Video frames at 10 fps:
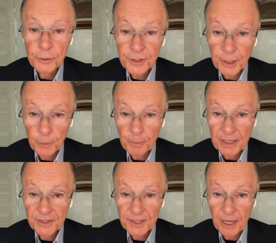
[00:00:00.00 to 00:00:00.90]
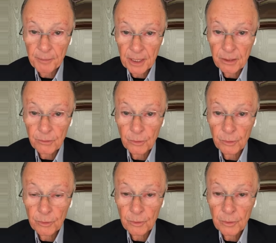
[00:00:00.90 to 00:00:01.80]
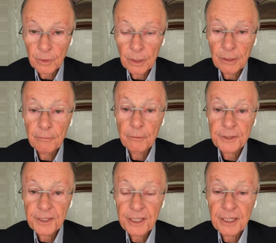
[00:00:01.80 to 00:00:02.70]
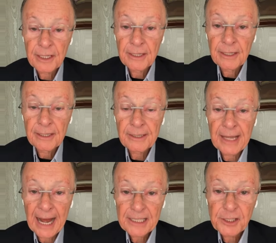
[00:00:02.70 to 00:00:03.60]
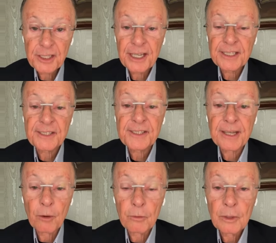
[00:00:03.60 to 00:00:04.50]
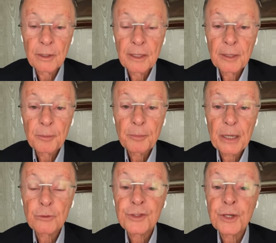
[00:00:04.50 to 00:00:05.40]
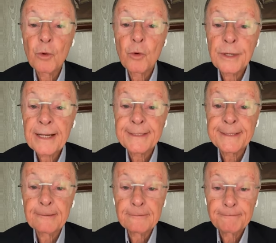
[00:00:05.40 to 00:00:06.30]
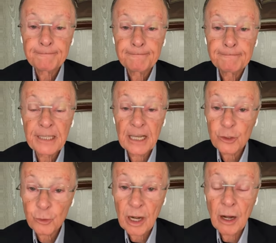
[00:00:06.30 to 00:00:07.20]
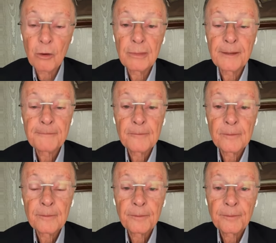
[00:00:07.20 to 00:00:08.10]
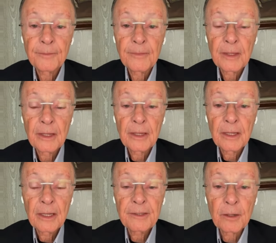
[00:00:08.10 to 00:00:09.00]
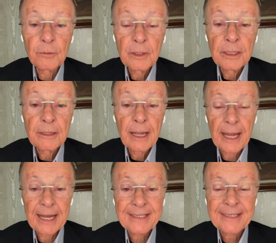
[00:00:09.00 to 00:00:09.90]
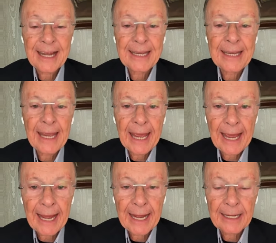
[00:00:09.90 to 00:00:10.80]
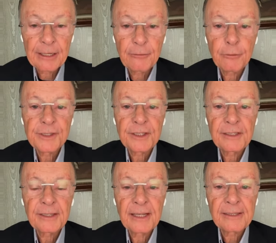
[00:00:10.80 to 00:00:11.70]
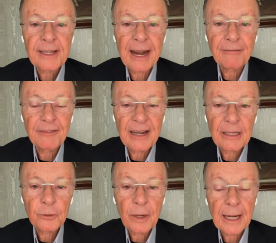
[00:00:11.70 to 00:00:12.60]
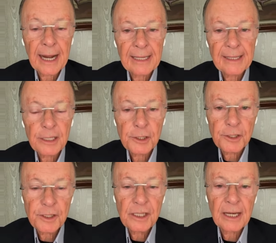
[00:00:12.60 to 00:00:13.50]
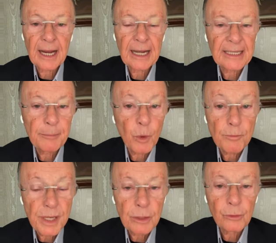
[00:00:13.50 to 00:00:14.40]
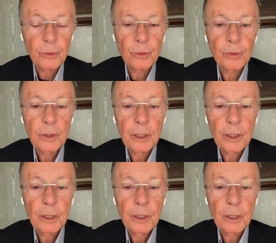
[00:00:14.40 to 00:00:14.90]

In your thoughts, you give direction to your heart, which is your soul. So, this conflict that you've been facing every day, every moment,